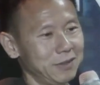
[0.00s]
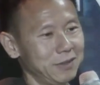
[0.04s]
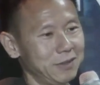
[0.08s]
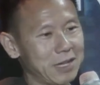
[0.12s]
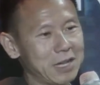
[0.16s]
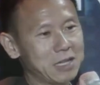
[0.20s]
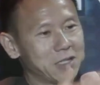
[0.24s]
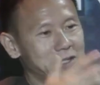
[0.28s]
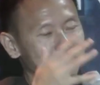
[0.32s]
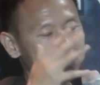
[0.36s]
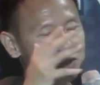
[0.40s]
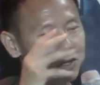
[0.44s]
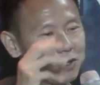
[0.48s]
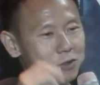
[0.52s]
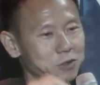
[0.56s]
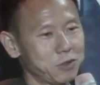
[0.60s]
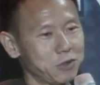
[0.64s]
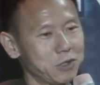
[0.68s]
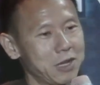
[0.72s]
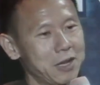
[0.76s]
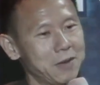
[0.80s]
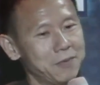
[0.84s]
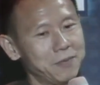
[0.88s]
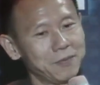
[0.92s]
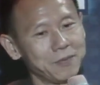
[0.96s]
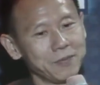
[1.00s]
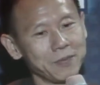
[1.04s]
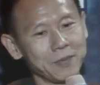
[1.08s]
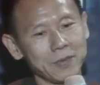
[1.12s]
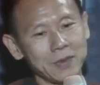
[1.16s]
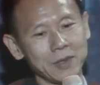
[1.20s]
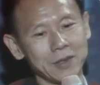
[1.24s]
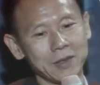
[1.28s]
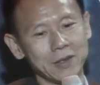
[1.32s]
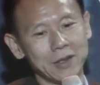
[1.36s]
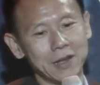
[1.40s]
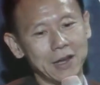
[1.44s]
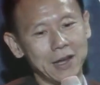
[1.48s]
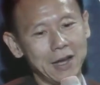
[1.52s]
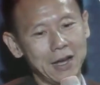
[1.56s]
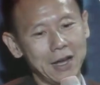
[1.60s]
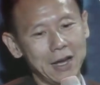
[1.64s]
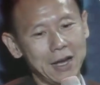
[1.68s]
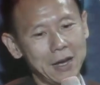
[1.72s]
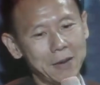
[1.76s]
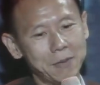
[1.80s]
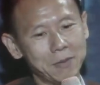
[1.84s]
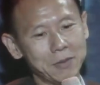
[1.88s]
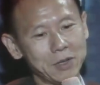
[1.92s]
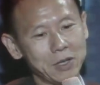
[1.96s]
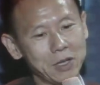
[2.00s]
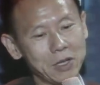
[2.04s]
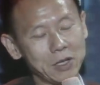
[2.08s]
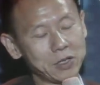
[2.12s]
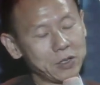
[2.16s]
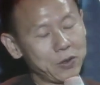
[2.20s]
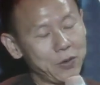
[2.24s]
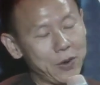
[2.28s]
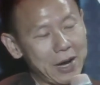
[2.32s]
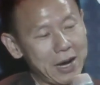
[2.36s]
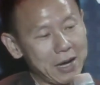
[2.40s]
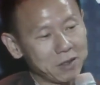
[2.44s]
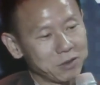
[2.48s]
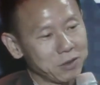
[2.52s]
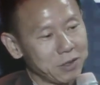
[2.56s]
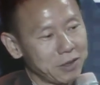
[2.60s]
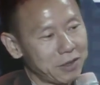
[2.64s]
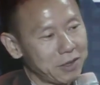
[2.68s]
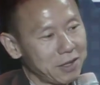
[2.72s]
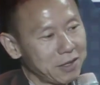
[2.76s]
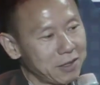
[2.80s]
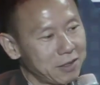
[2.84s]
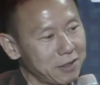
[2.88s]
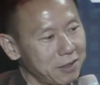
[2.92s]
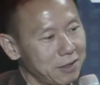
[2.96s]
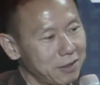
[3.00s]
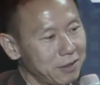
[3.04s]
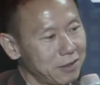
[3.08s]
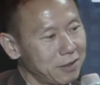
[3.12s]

tens of years to come. So I actually think